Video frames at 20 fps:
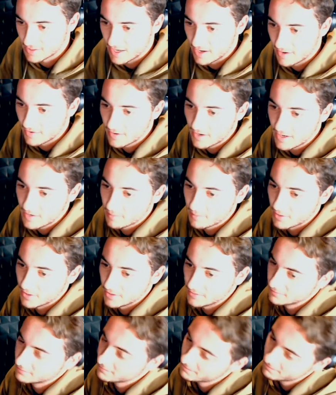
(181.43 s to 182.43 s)
Saturday,
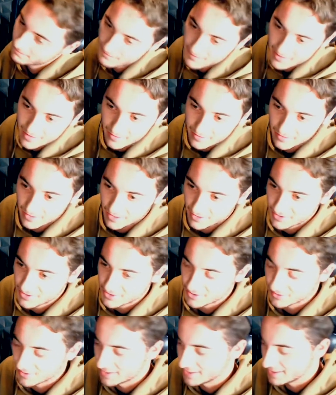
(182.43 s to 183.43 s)
but, you know, it's
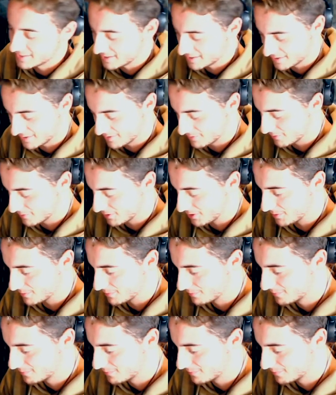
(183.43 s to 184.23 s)
the rainy season in Rome.